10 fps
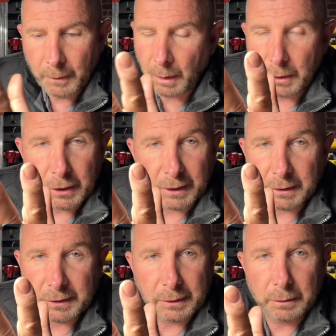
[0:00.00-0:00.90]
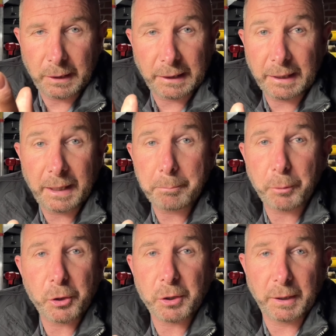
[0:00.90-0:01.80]
you can get
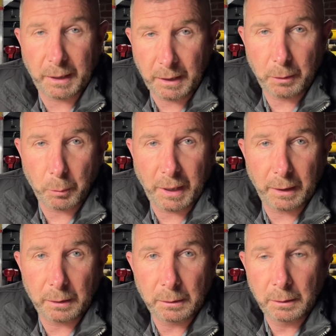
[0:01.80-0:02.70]
pressure anywhere.